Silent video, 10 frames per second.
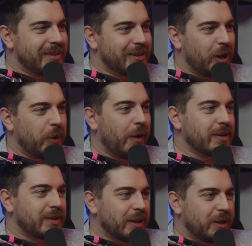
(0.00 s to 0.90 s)
So
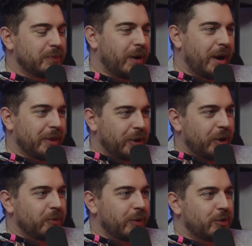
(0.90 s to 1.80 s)
obviously behind the
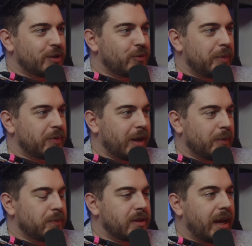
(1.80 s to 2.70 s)
curtain, we've just wrapped
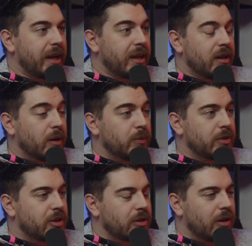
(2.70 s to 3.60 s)
up day number
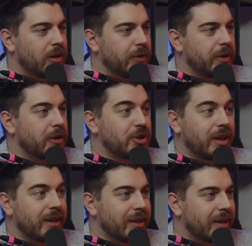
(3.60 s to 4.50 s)
two of the
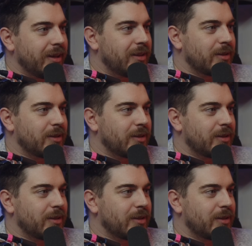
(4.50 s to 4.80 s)
Oceania League.